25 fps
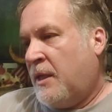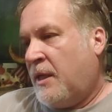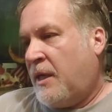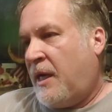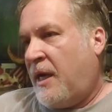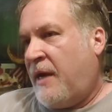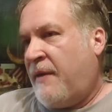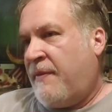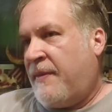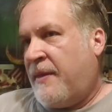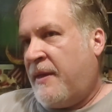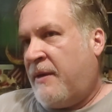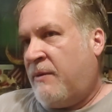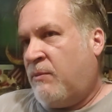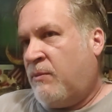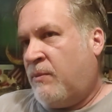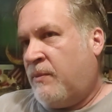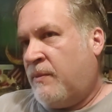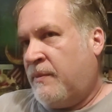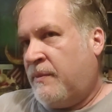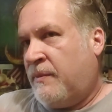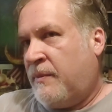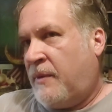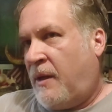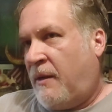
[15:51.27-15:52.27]
and then
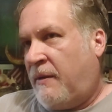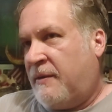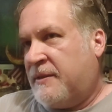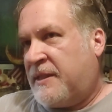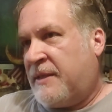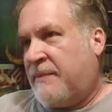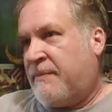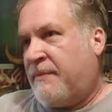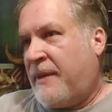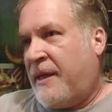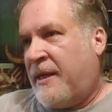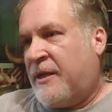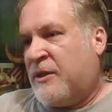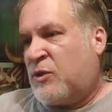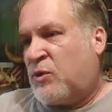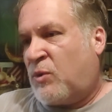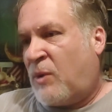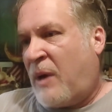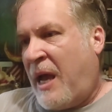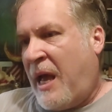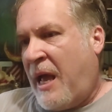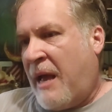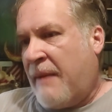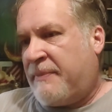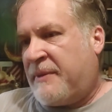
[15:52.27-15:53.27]
all of a sudden it
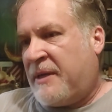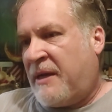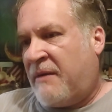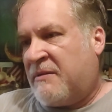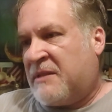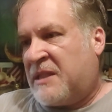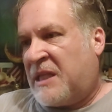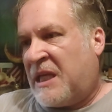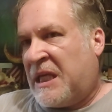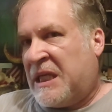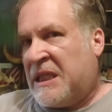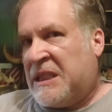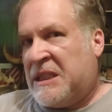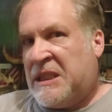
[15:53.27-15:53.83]
dropped, and I was like,